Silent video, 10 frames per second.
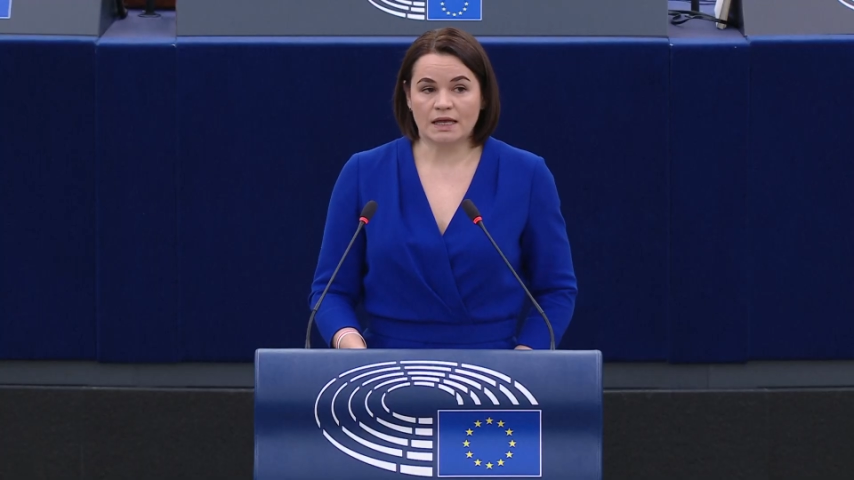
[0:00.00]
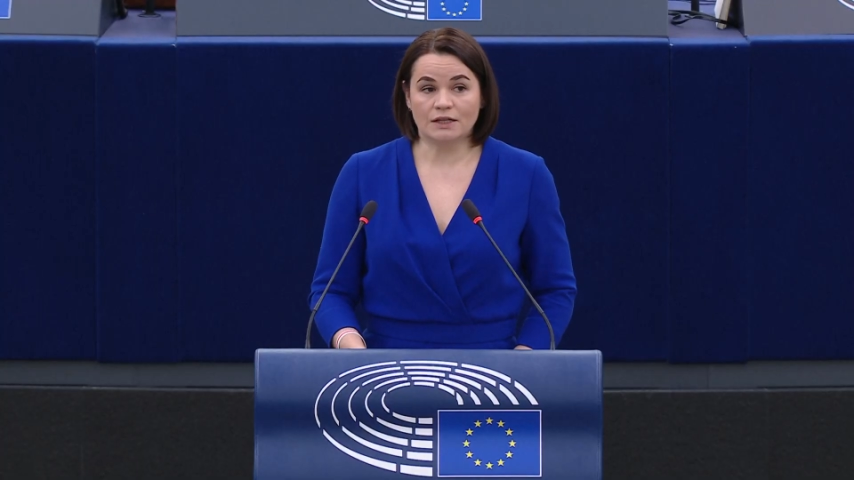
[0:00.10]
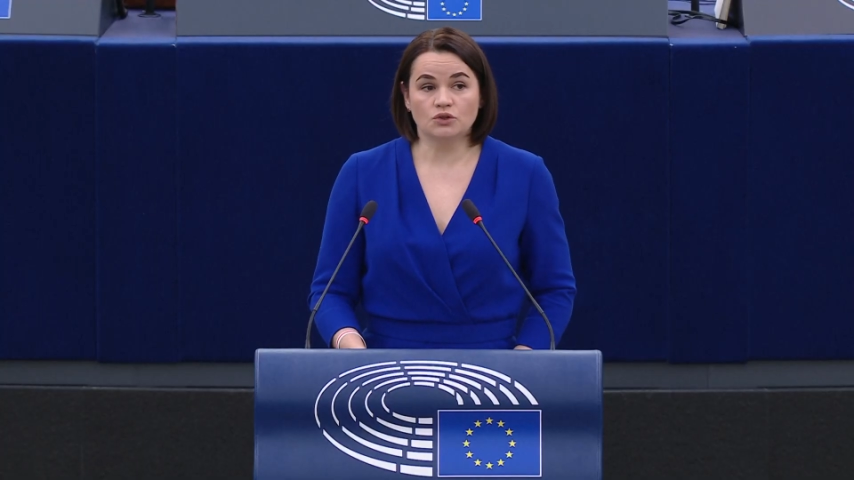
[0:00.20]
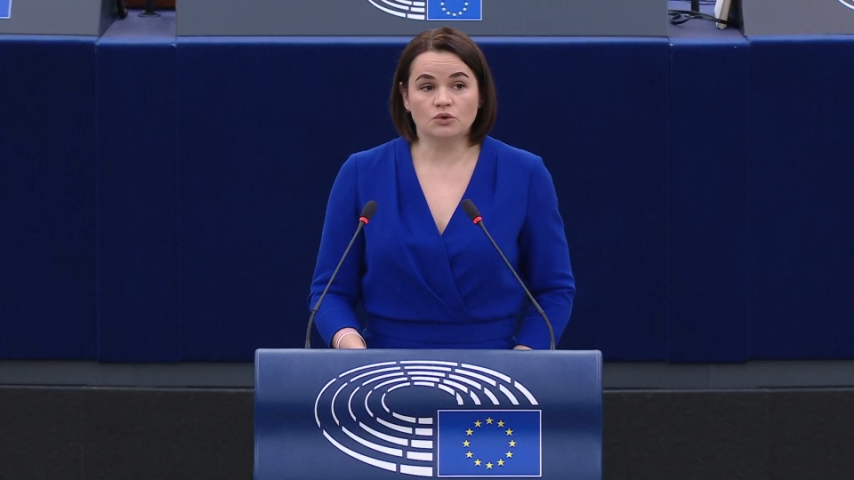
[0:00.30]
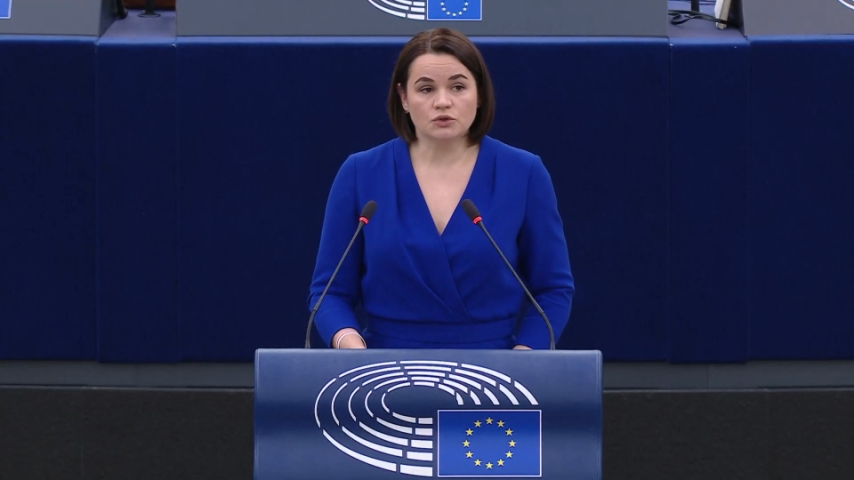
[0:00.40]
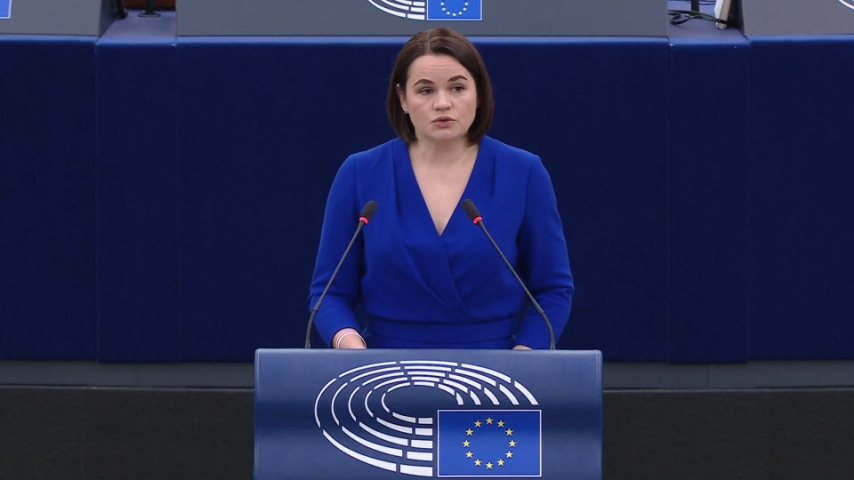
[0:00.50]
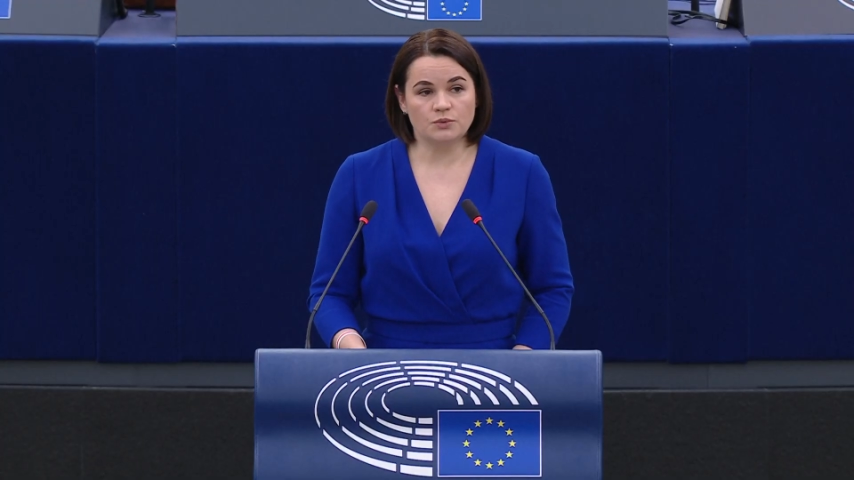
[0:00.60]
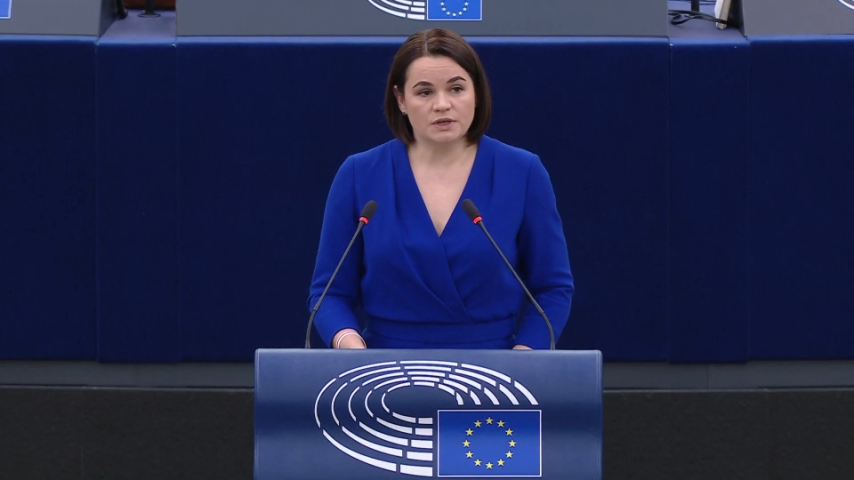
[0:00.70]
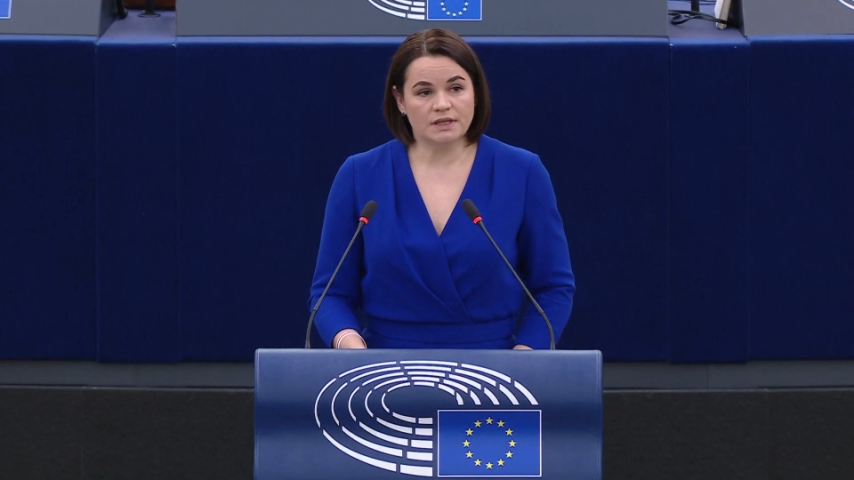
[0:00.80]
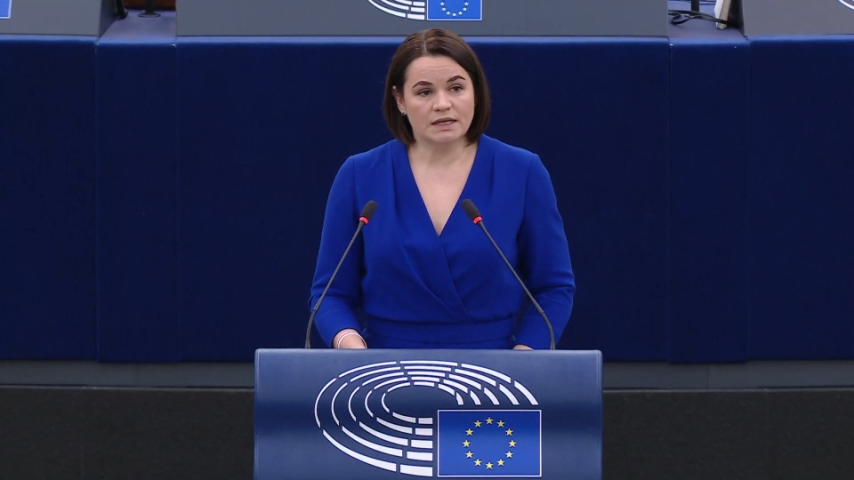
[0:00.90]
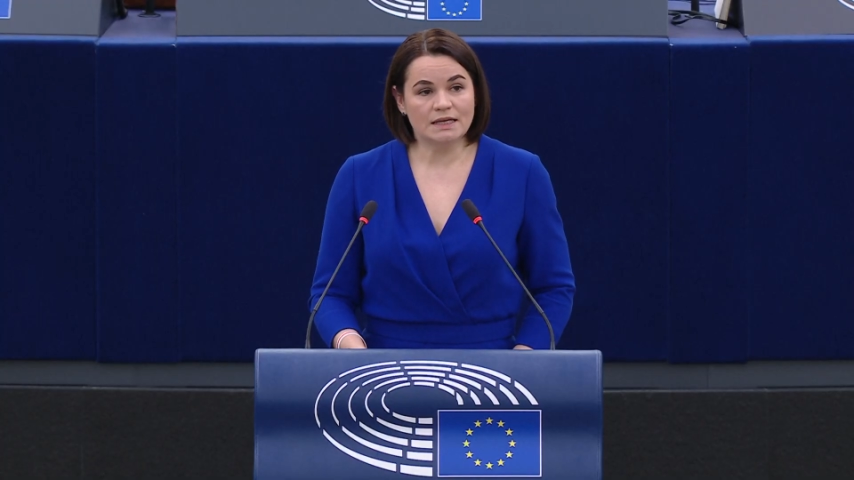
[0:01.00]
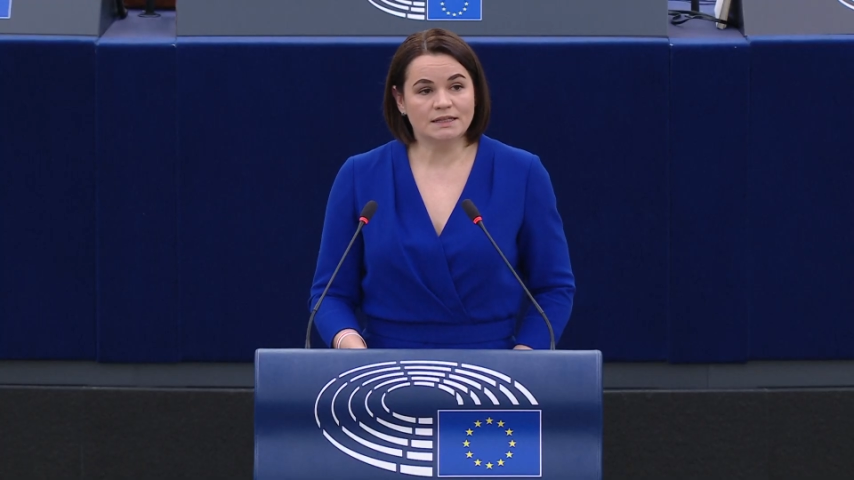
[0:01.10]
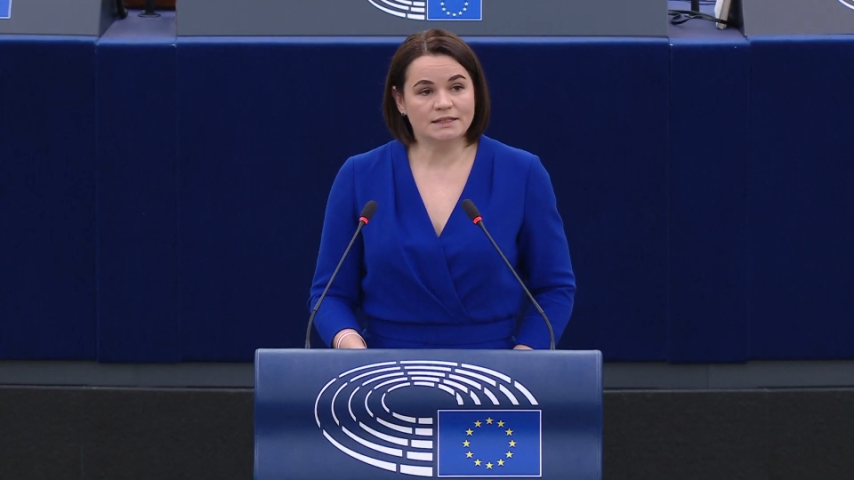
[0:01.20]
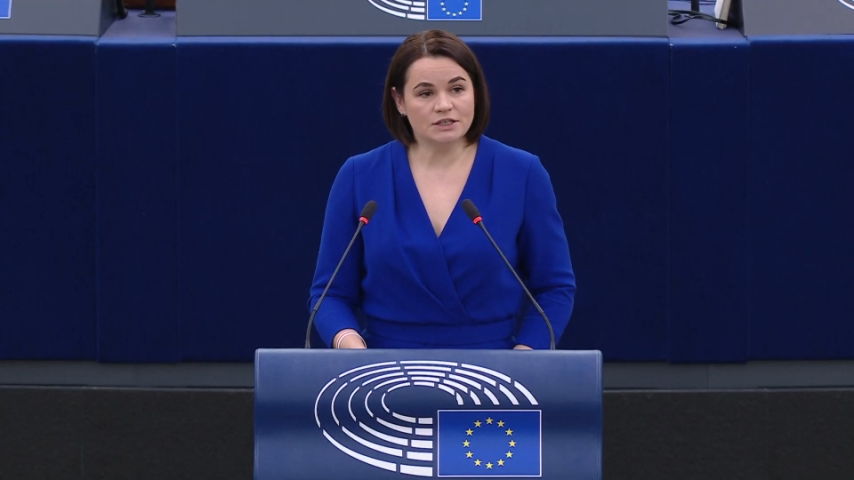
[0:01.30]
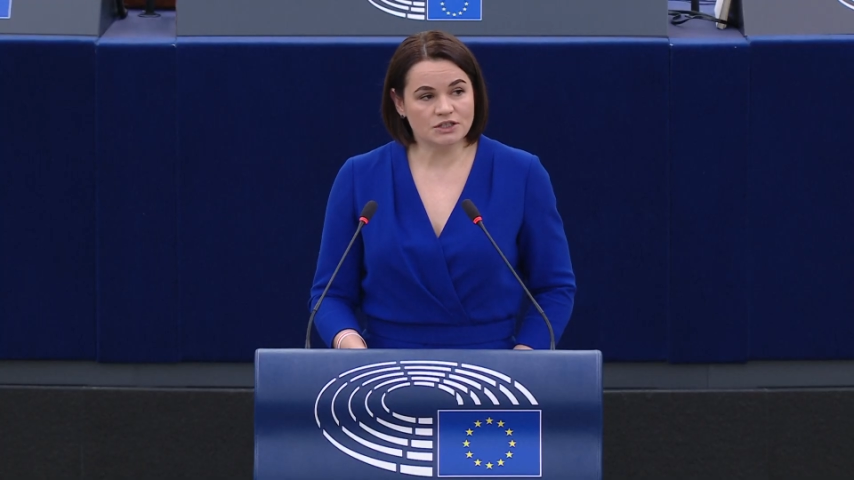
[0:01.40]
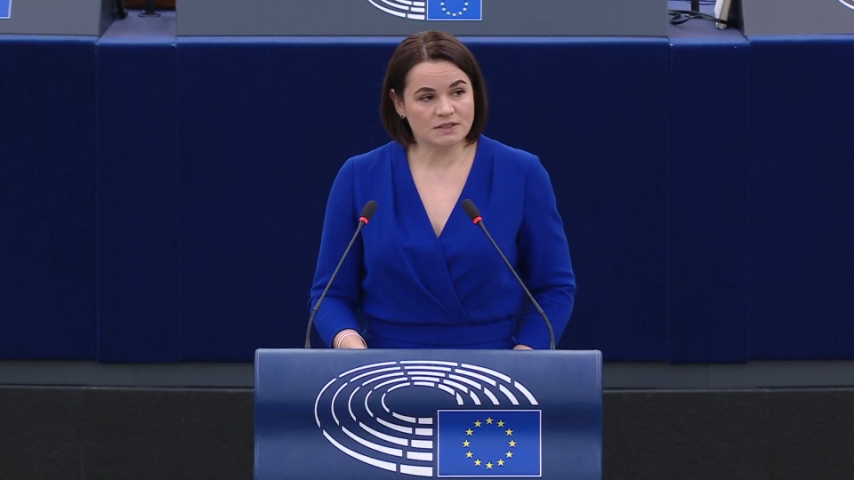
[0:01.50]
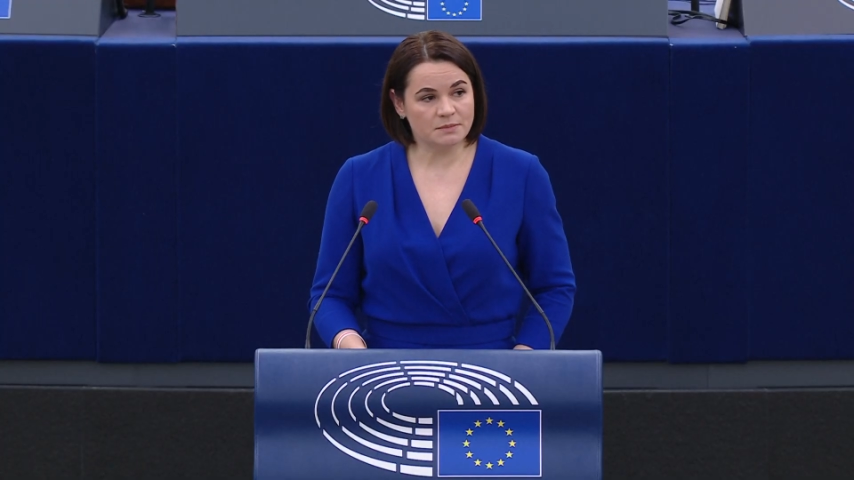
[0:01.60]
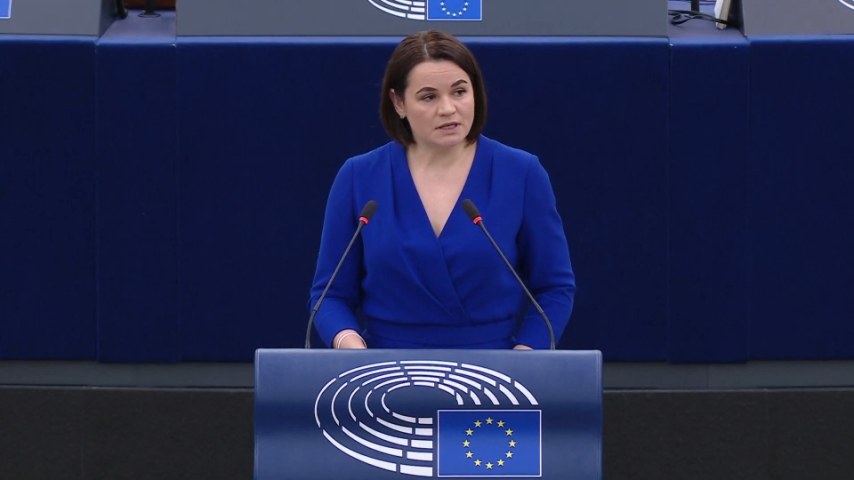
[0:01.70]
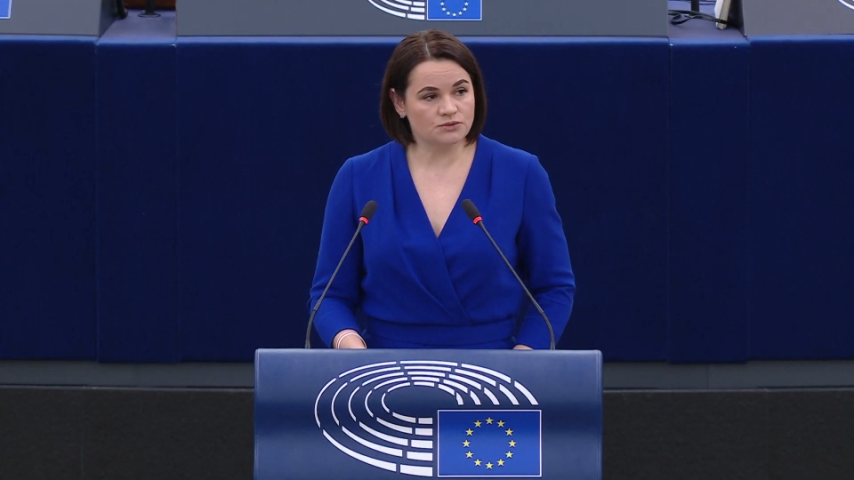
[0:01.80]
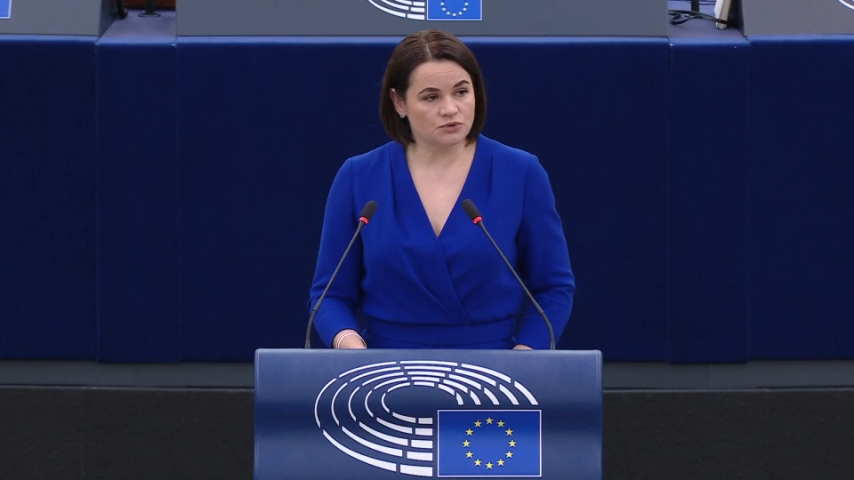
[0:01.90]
and not with illegitimate